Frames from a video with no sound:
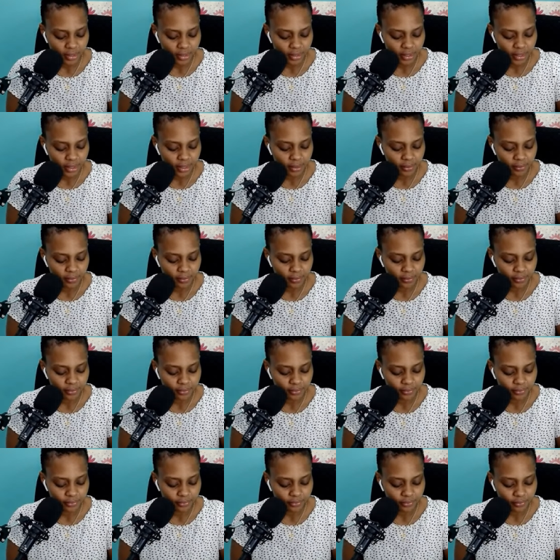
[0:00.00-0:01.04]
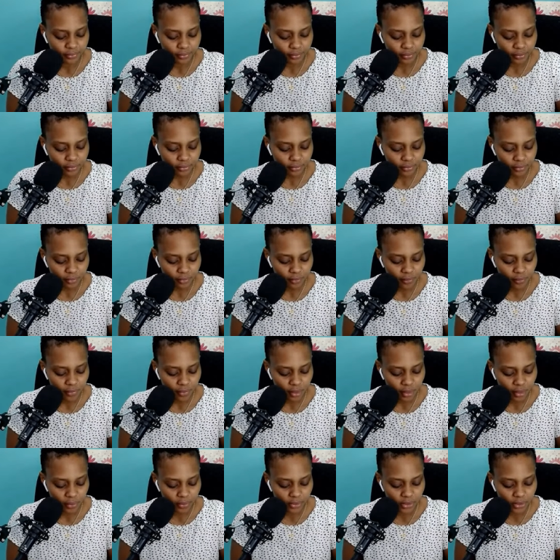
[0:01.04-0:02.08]
Yeah,
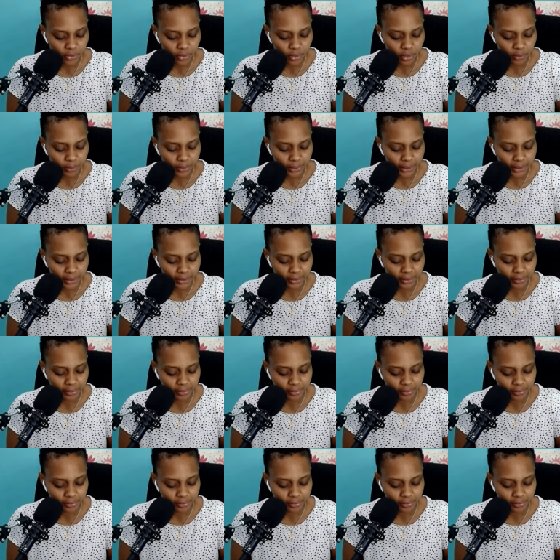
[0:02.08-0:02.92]
I want to go on a plane.